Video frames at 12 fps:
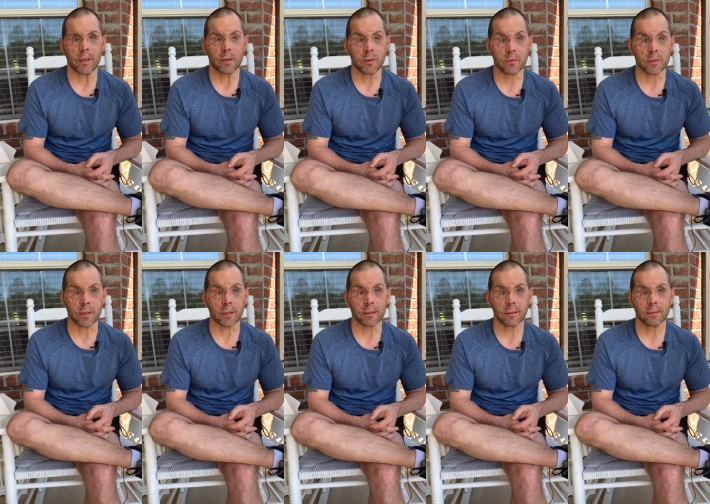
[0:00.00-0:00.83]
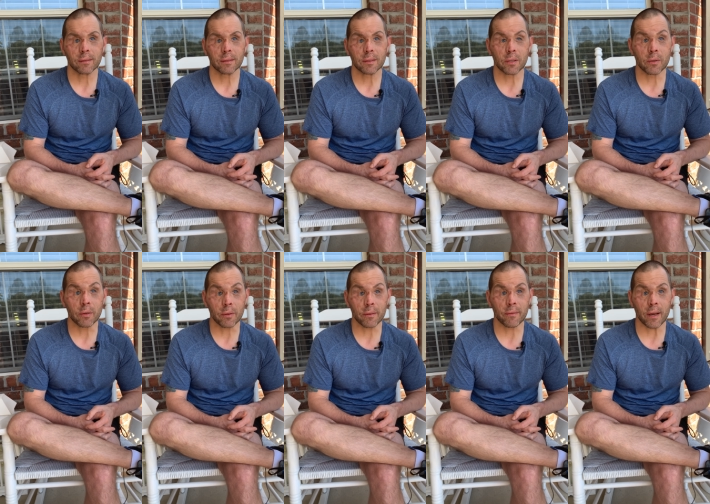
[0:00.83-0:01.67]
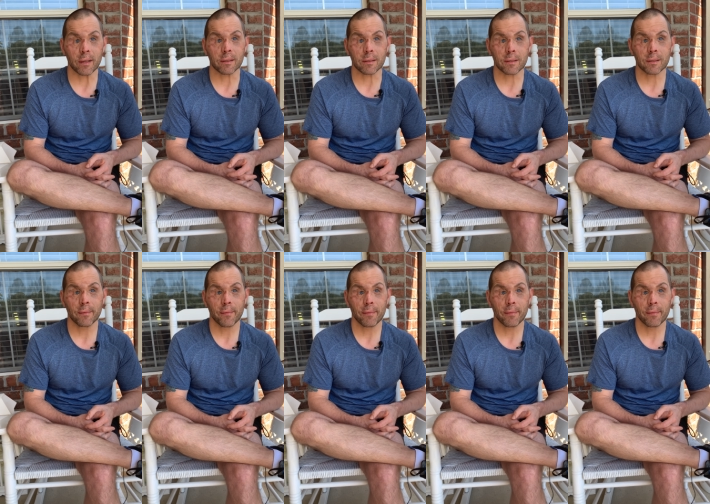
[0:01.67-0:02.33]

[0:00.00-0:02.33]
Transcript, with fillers: use it to your advantage